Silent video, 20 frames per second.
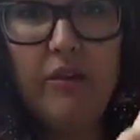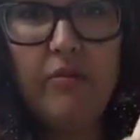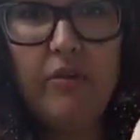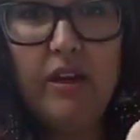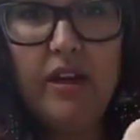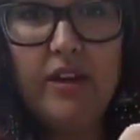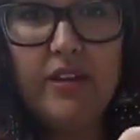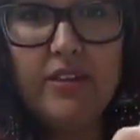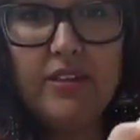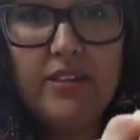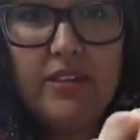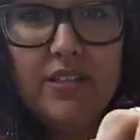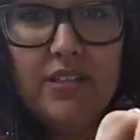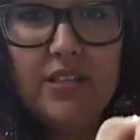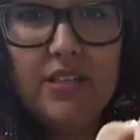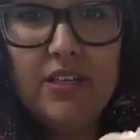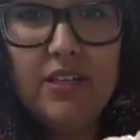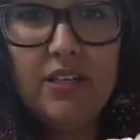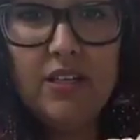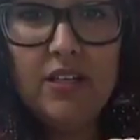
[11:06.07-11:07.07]

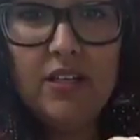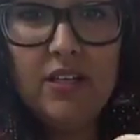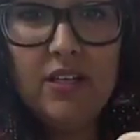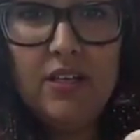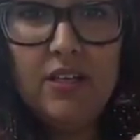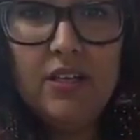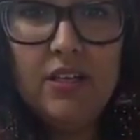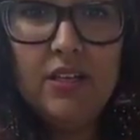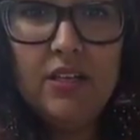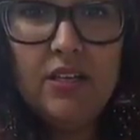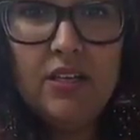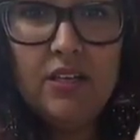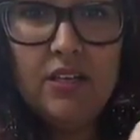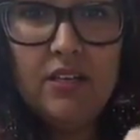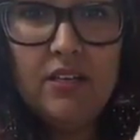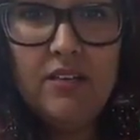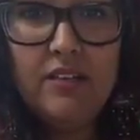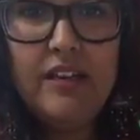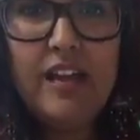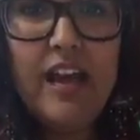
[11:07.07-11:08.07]
wrist.
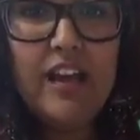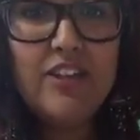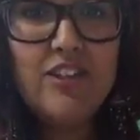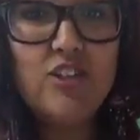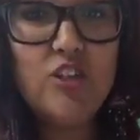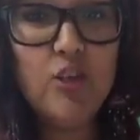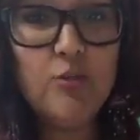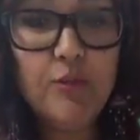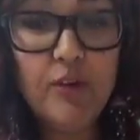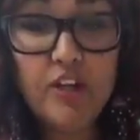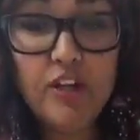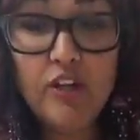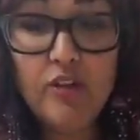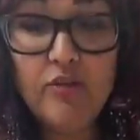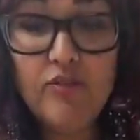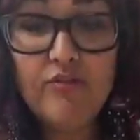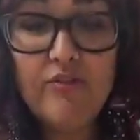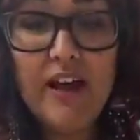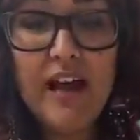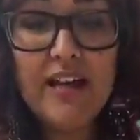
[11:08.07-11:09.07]
Yeah, super
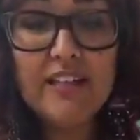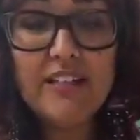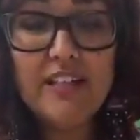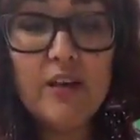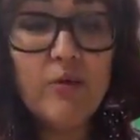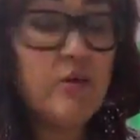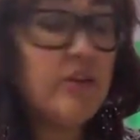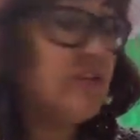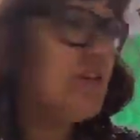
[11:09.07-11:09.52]
cute and fast. And with